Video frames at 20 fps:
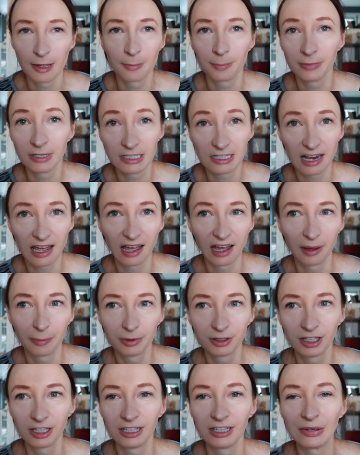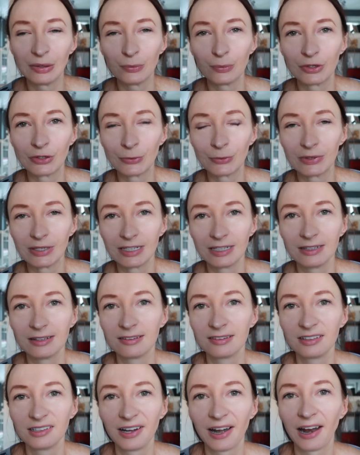meetup thing when we
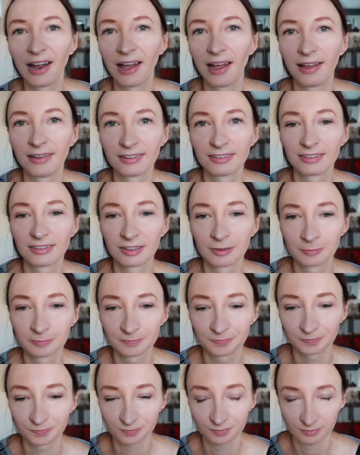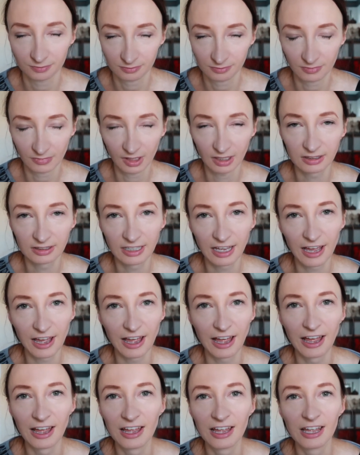discuss
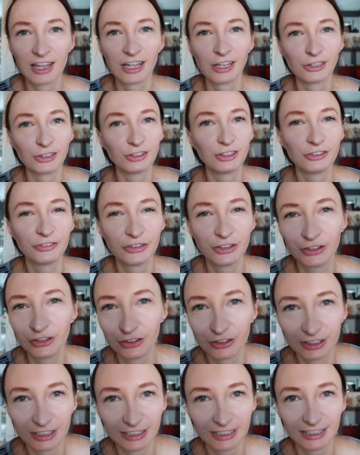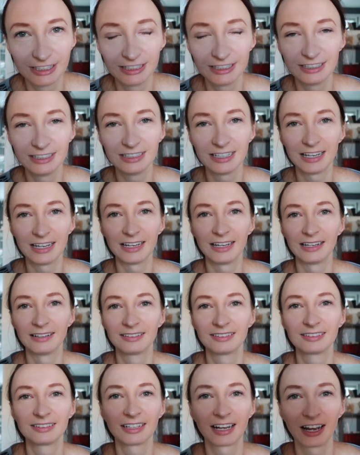the difficulty
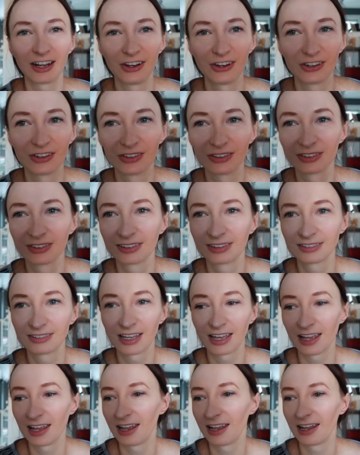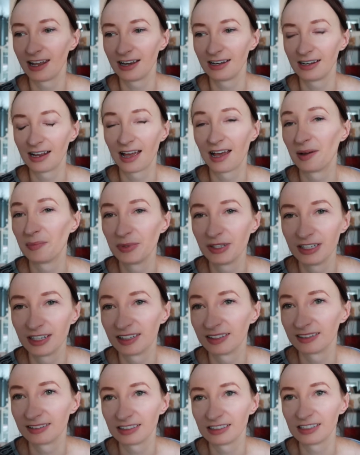and struggles and
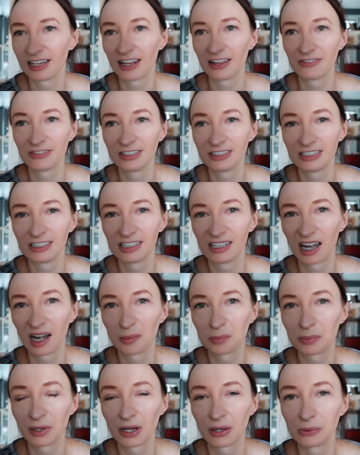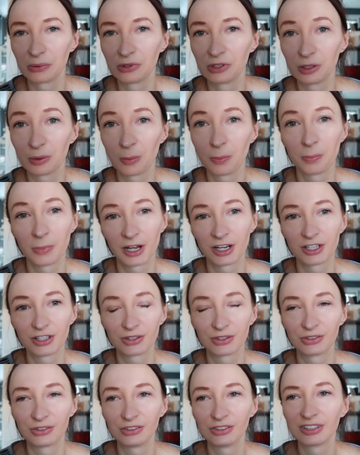happiness and everything about
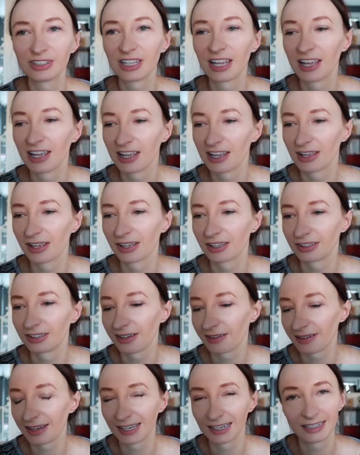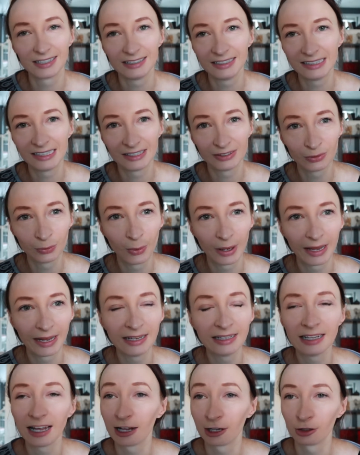motherhood. So I really can't
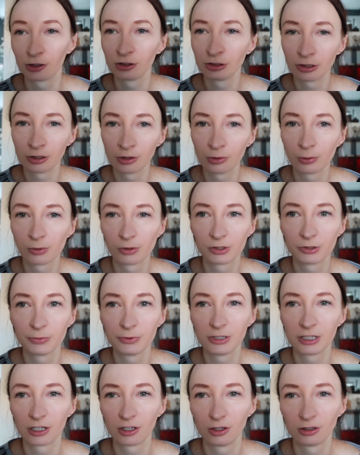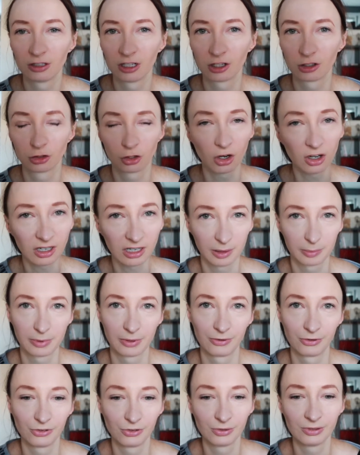wait. I don't know what we are gonna talk
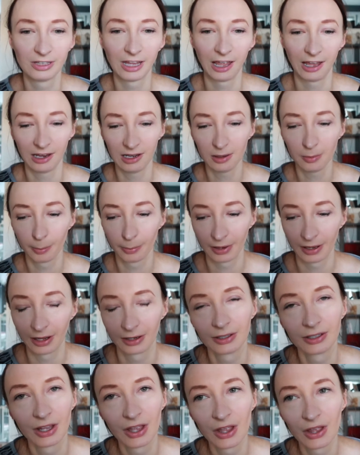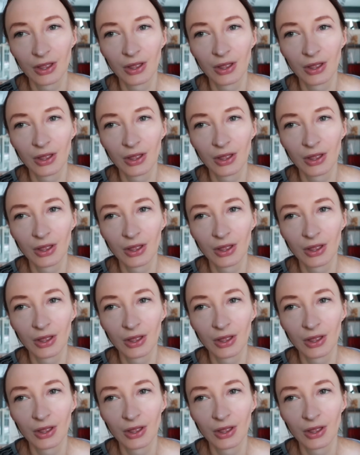about today, but